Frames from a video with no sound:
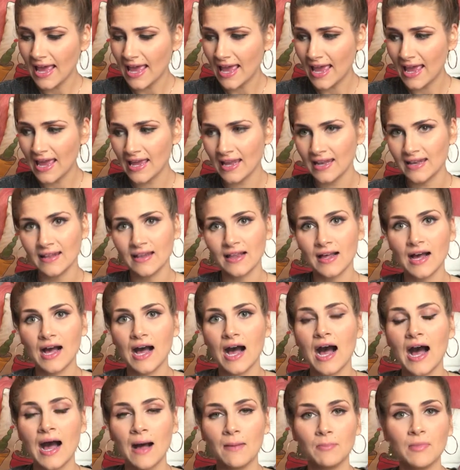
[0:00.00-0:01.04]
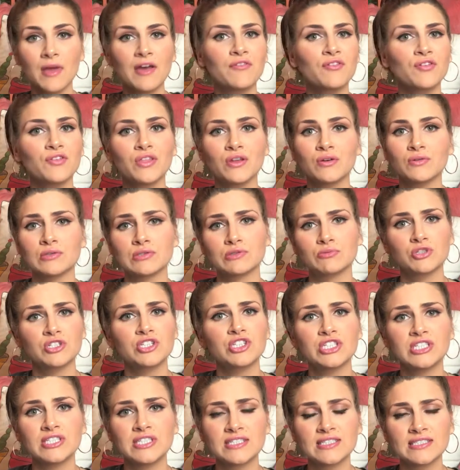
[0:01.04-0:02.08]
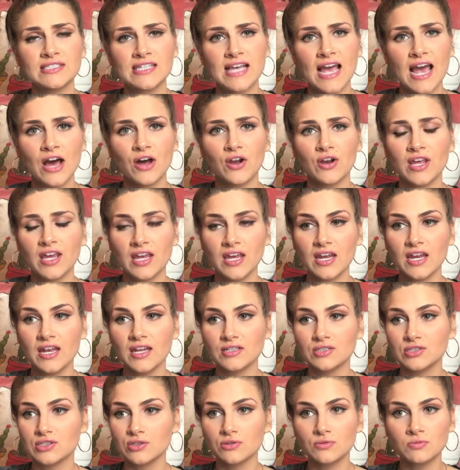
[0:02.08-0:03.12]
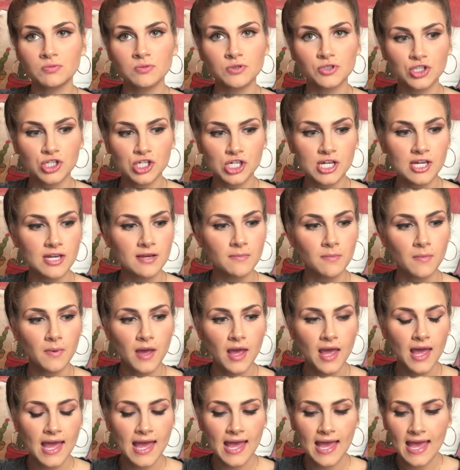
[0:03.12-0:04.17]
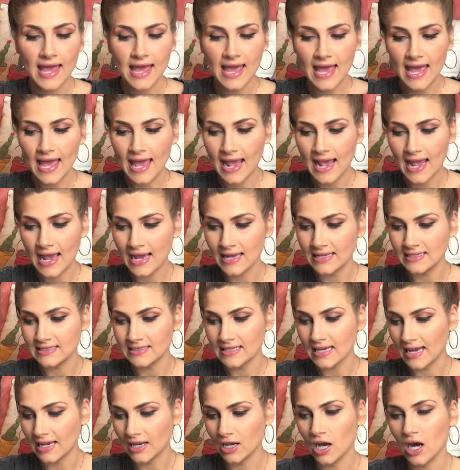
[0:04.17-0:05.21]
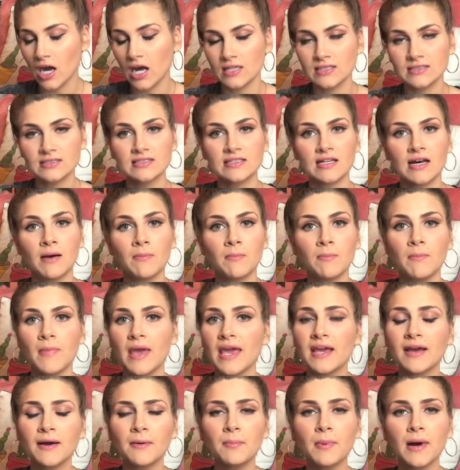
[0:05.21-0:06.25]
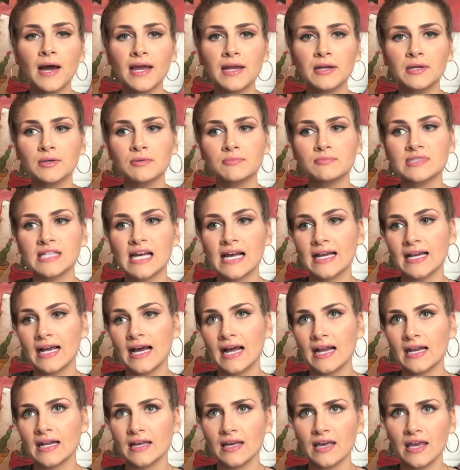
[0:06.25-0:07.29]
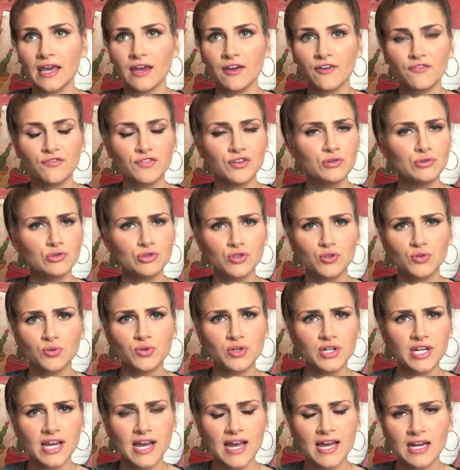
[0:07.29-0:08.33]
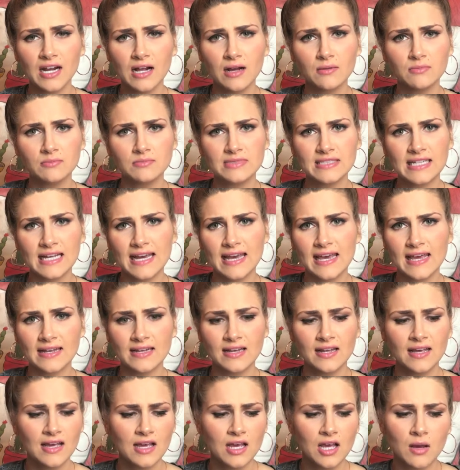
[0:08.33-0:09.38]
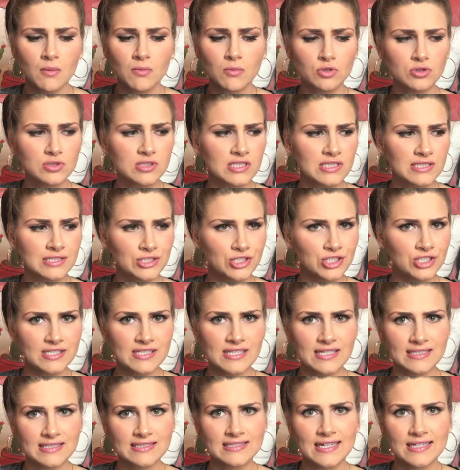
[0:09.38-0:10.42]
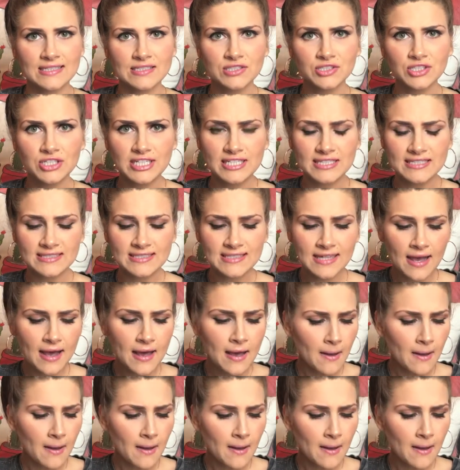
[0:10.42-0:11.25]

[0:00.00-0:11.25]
and um, everything was really discounted, super cheap, and I got some makeup items, I got a few jewelry items, and mostly just accessories.